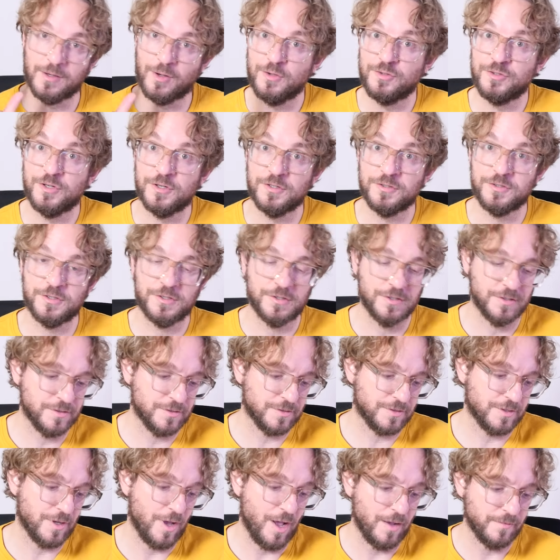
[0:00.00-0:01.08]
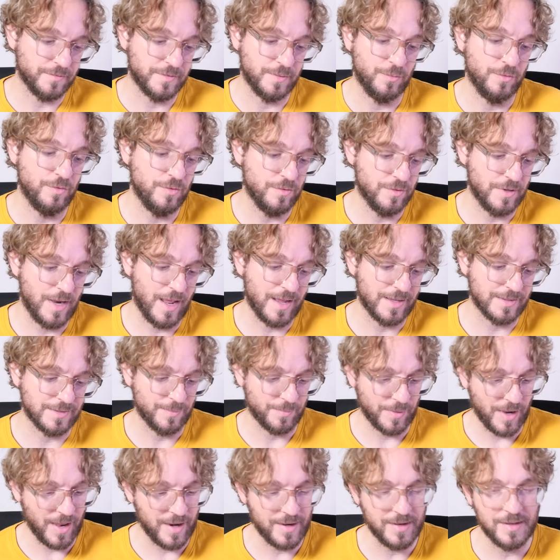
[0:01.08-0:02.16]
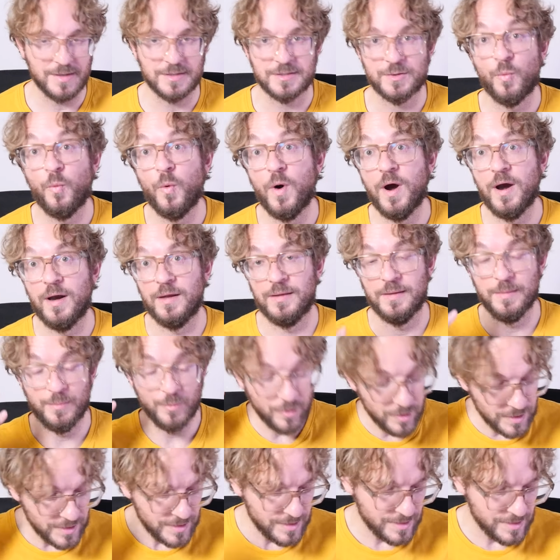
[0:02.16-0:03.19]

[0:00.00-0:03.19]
conjunctions of the Moon and the planets where the Moon